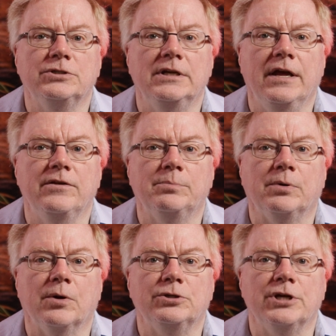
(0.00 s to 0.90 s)
and other
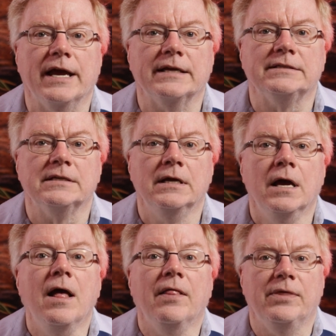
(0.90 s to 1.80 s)
projects,
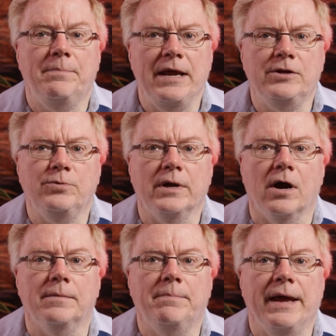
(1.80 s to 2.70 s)
the
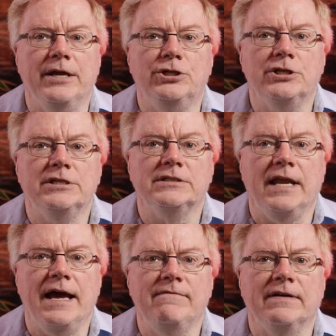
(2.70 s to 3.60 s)
Patreon page is
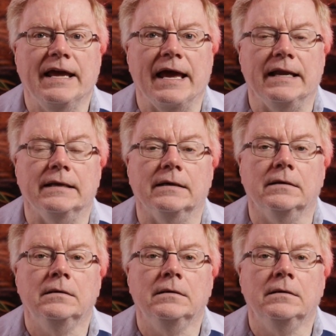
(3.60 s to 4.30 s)
live again.